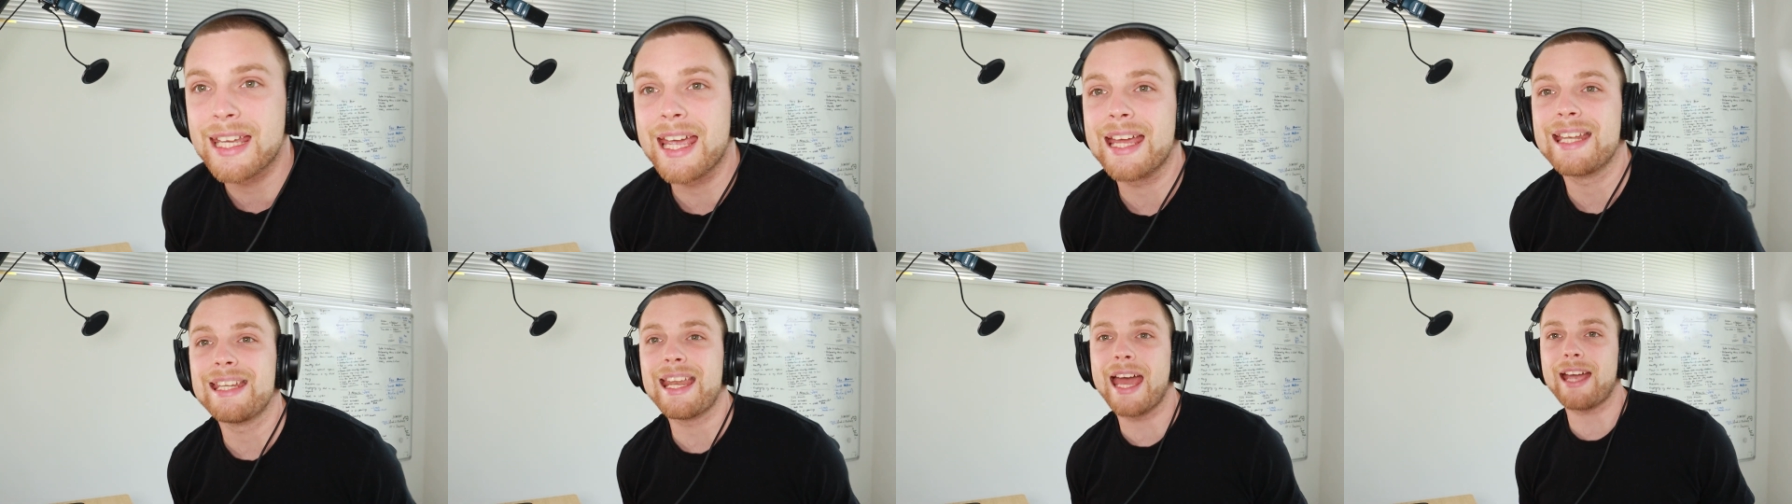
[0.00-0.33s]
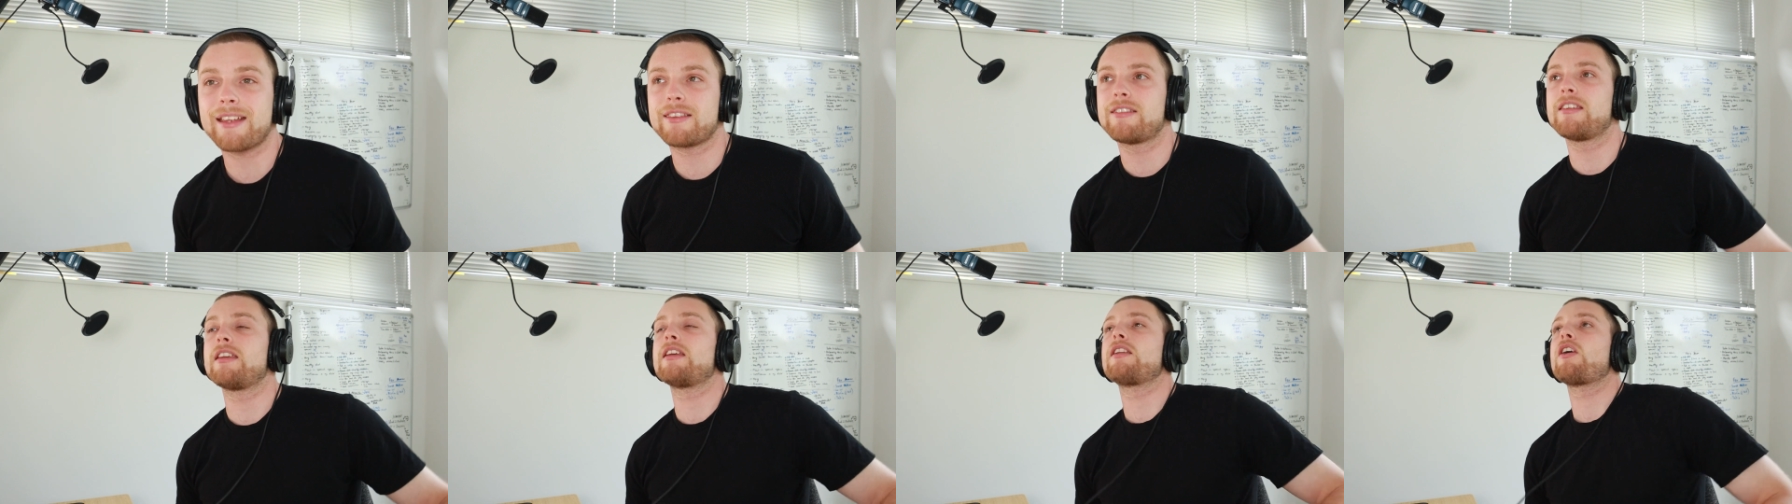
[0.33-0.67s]

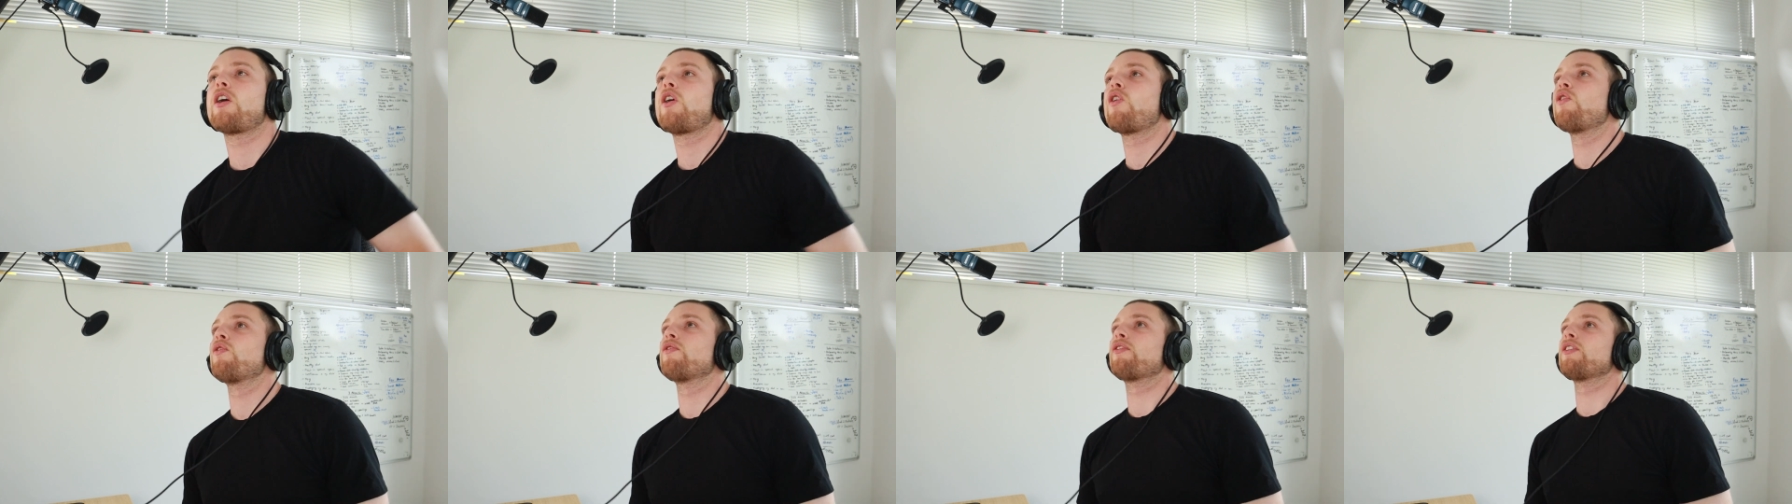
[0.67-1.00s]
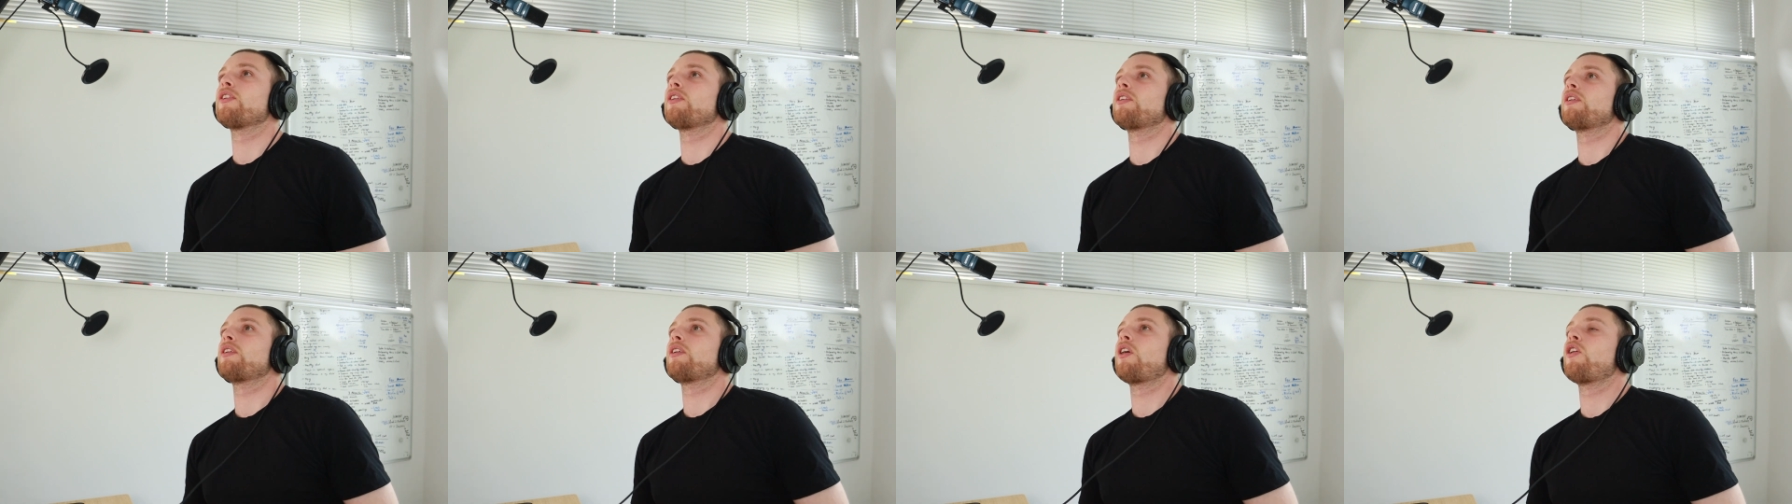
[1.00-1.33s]
connected
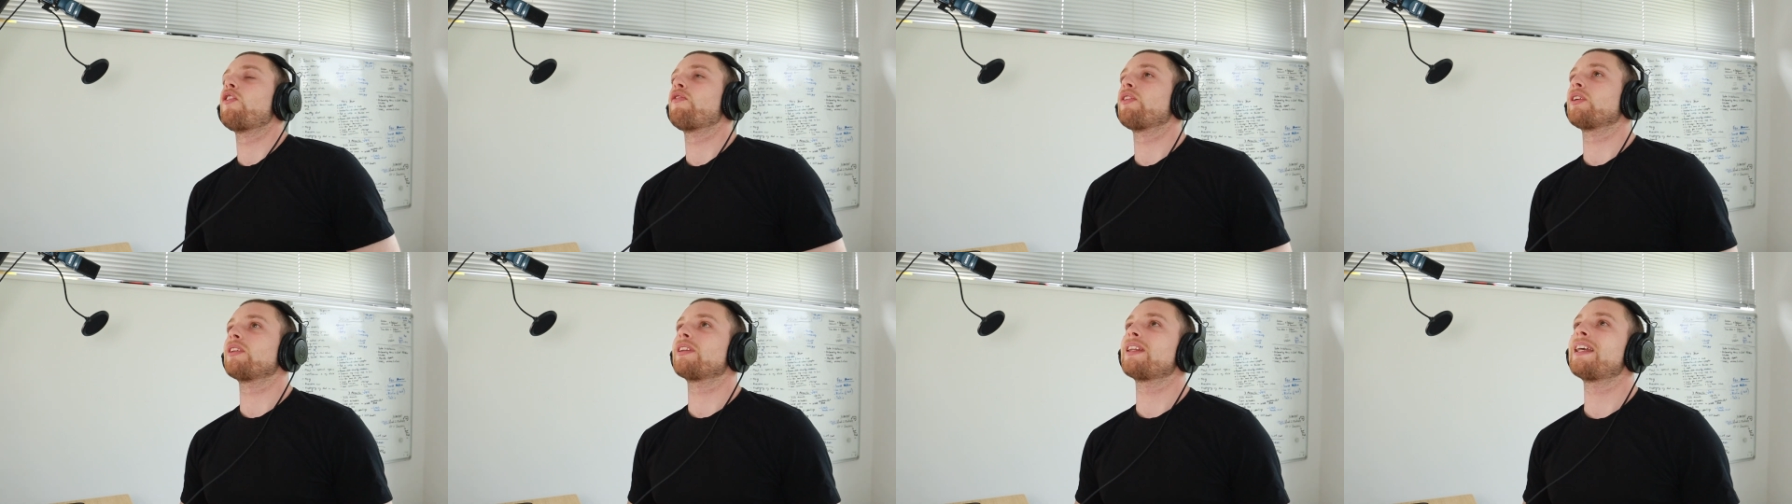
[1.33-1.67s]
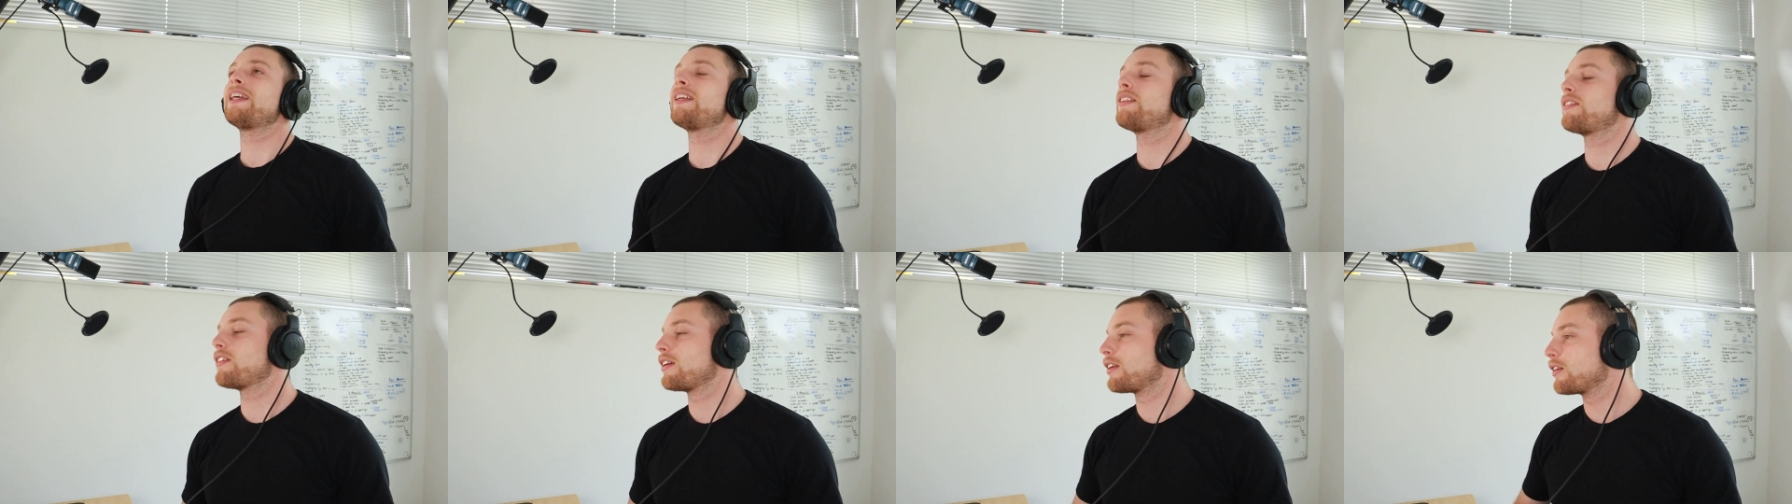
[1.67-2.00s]
over
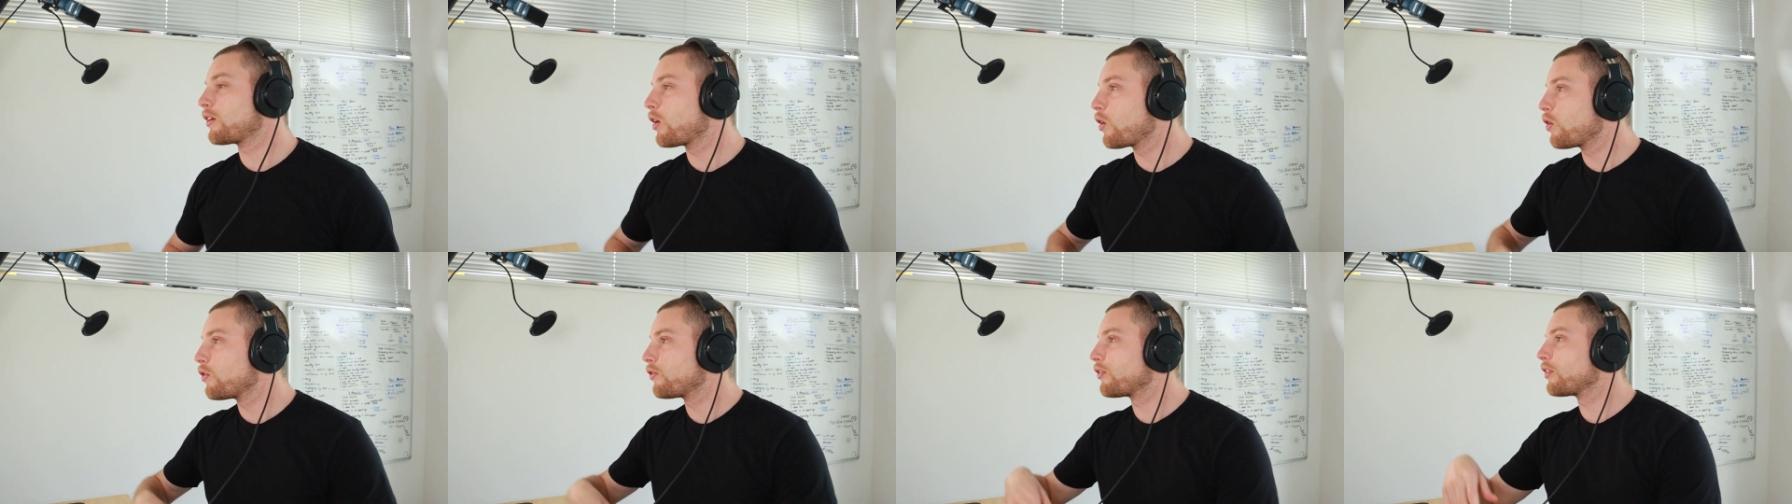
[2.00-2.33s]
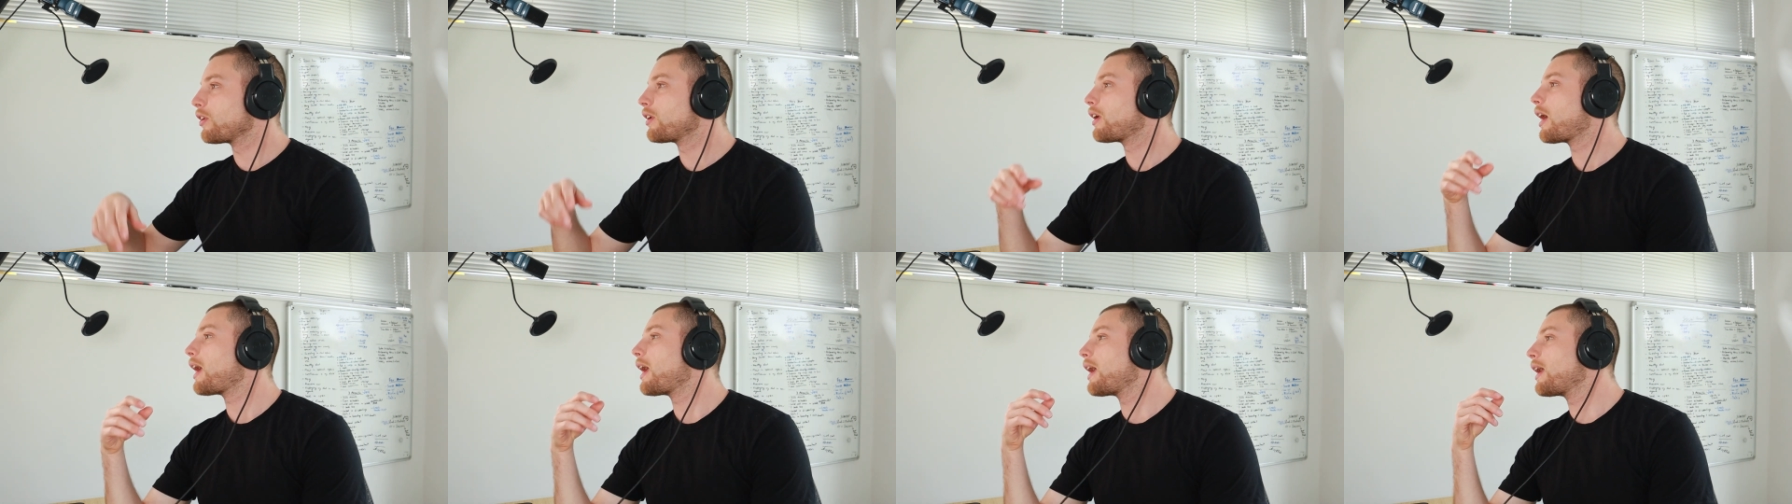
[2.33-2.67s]
LinkedIn
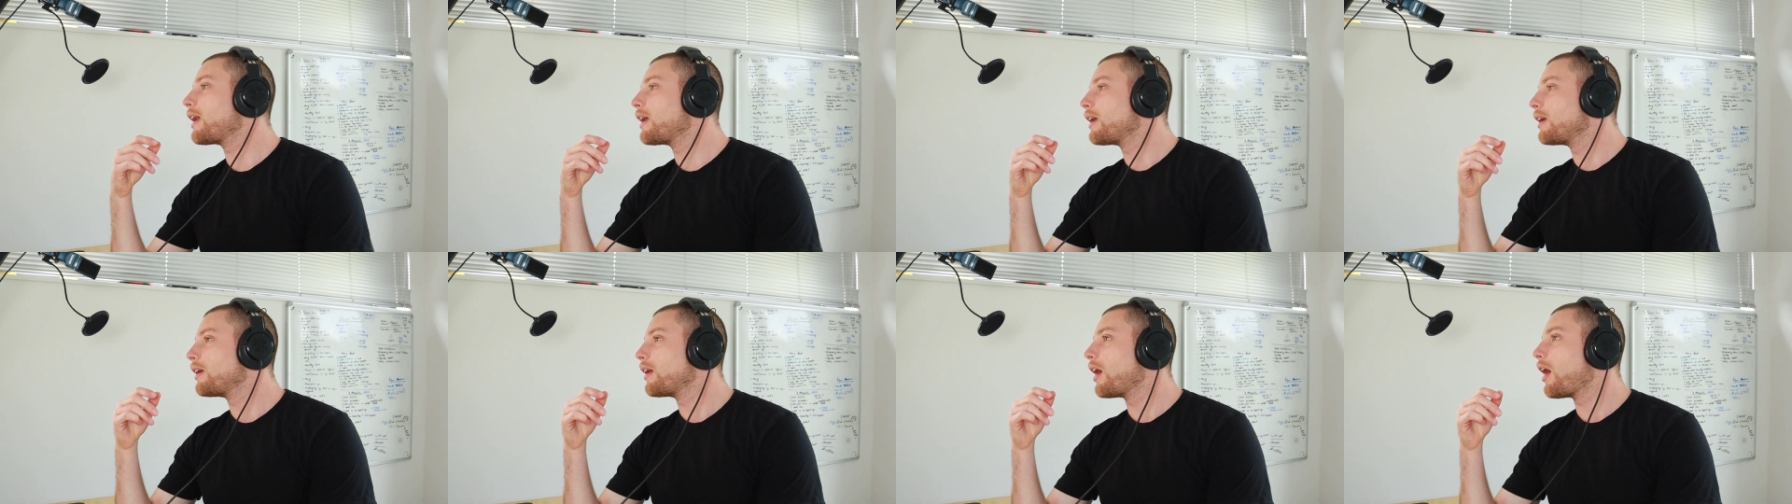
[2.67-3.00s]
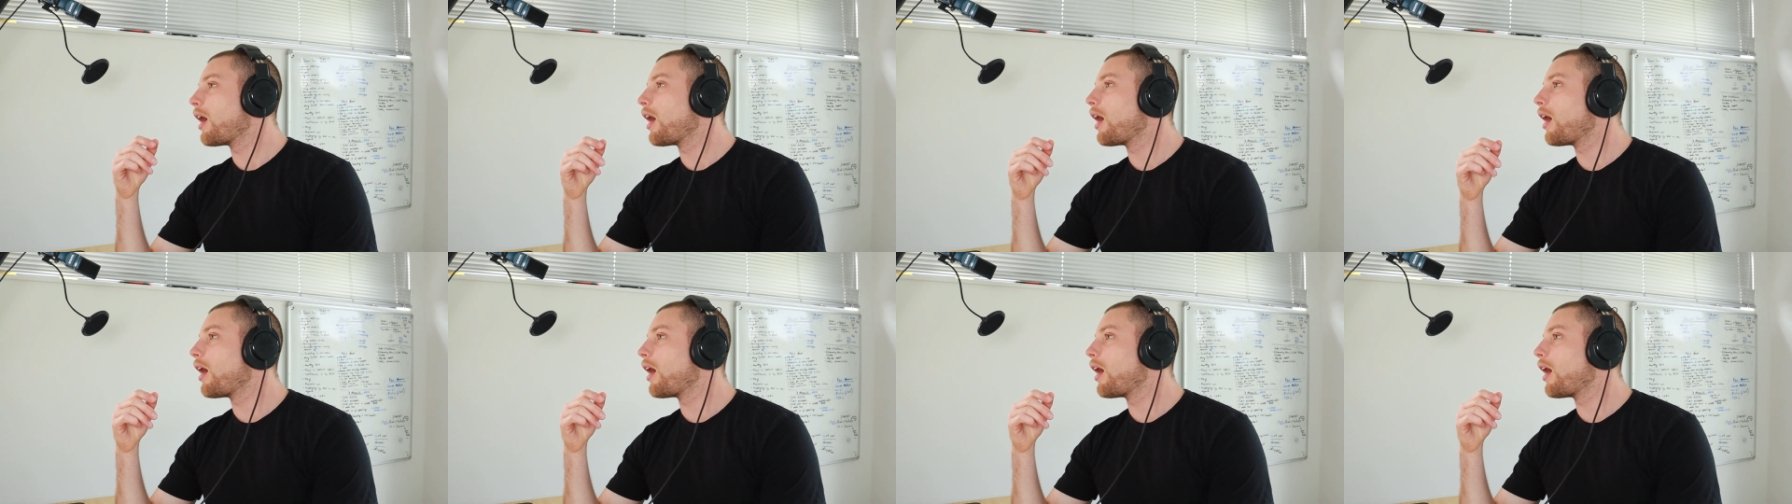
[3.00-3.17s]
over a